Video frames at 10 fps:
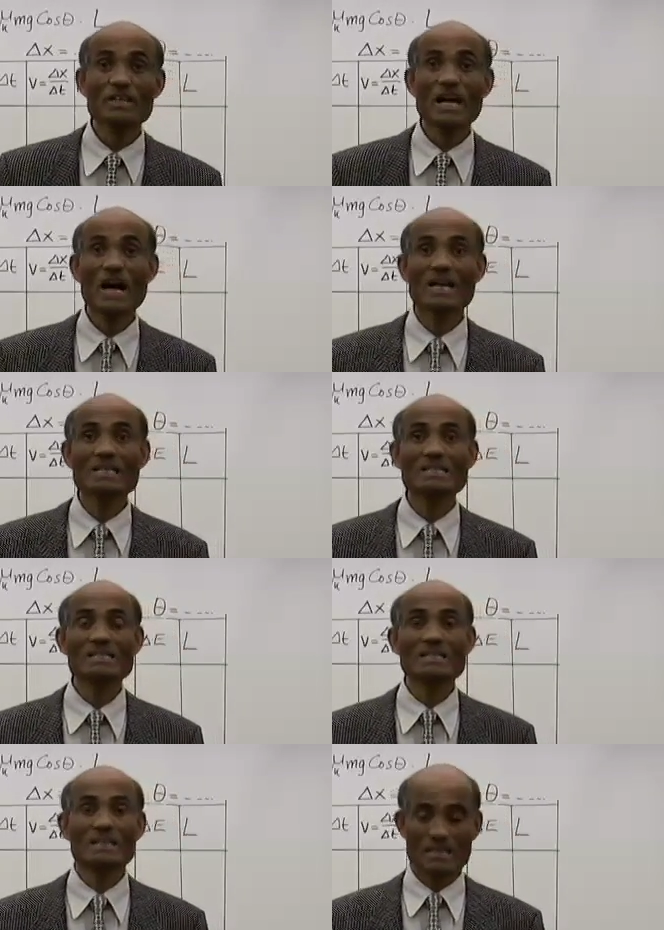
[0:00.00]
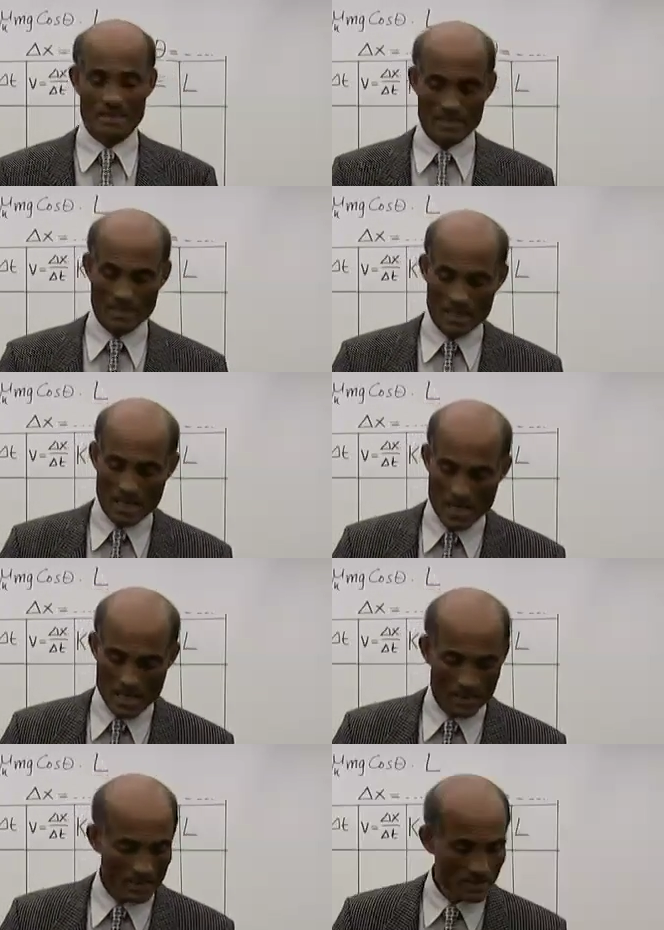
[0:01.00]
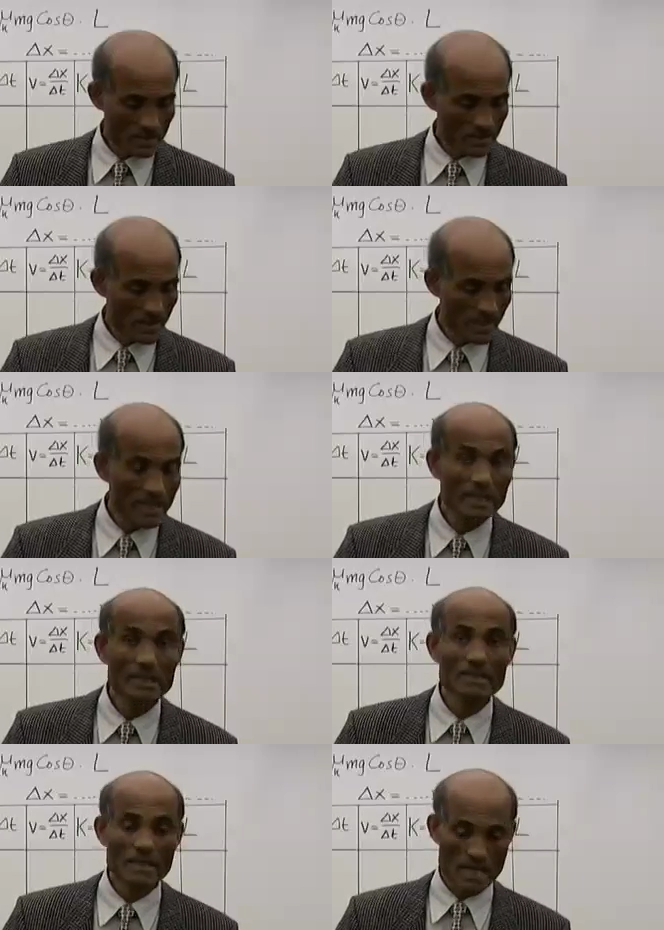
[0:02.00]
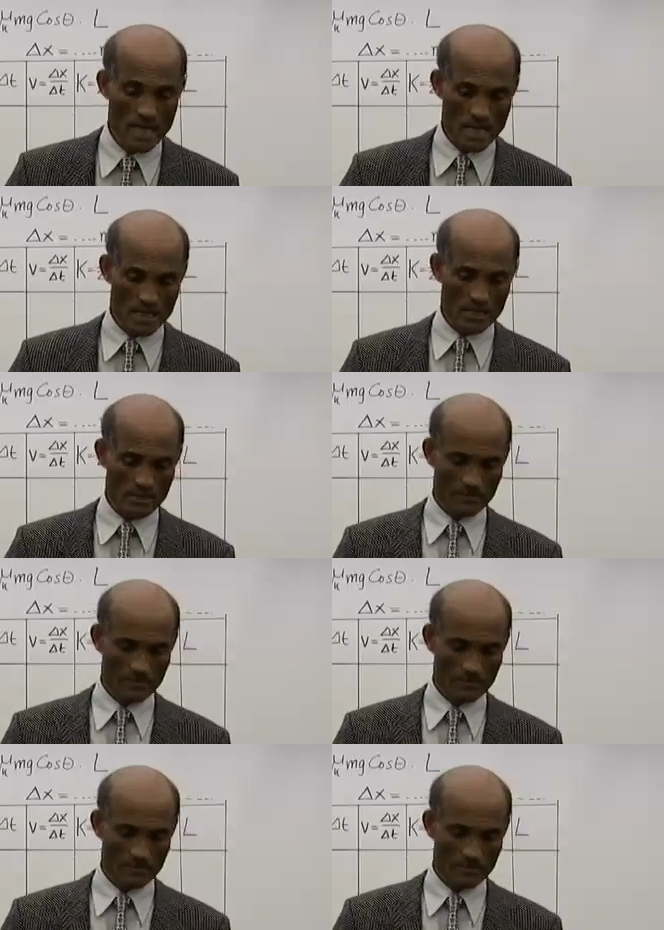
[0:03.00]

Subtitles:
the height and the length L.